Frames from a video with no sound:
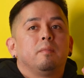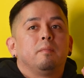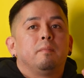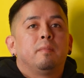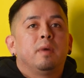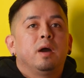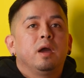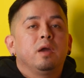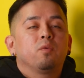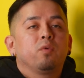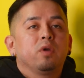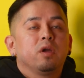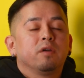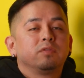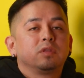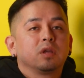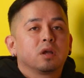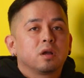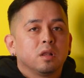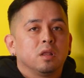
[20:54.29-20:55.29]
my way
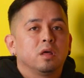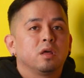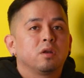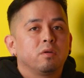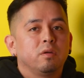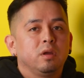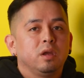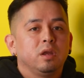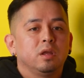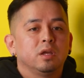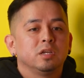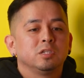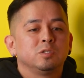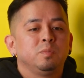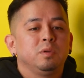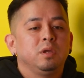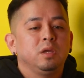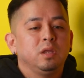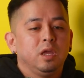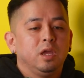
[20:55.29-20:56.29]
of decluttering is
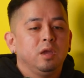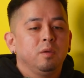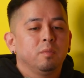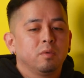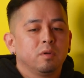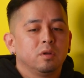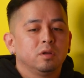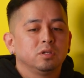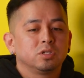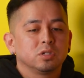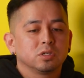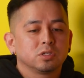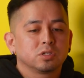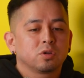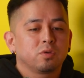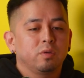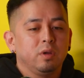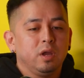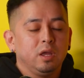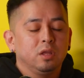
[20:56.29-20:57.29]
being able to
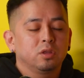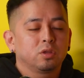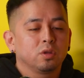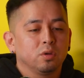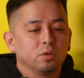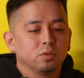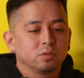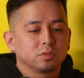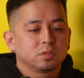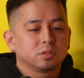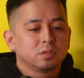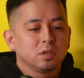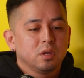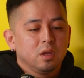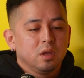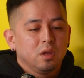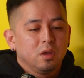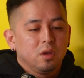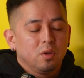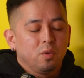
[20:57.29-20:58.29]
just create those
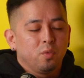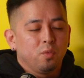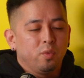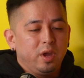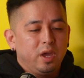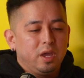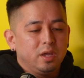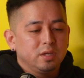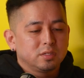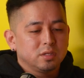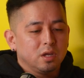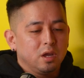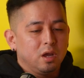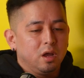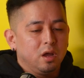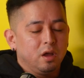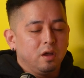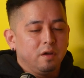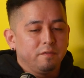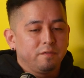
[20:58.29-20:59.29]
ways
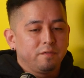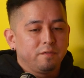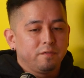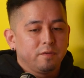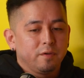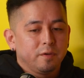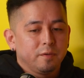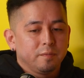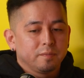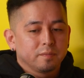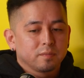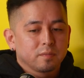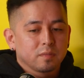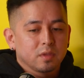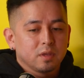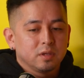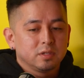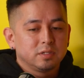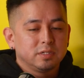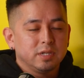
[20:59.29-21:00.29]
of
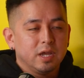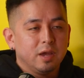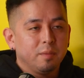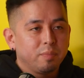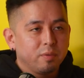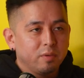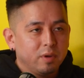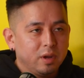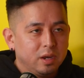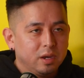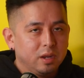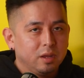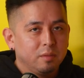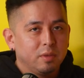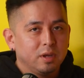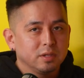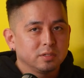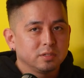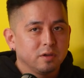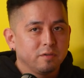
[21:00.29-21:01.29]
separating
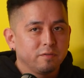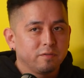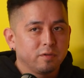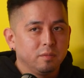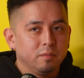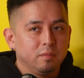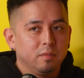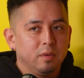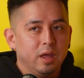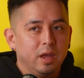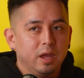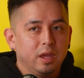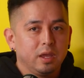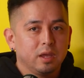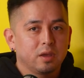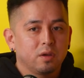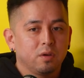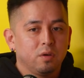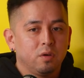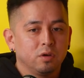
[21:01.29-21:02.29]
myself from
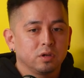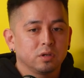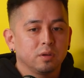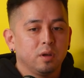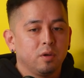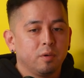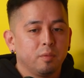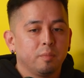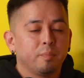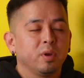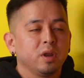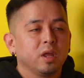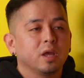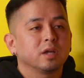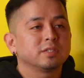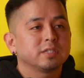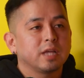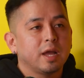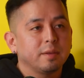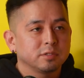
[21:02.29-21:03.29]
like, or putting
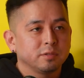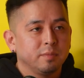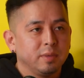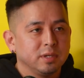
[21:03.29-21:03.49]
a stop to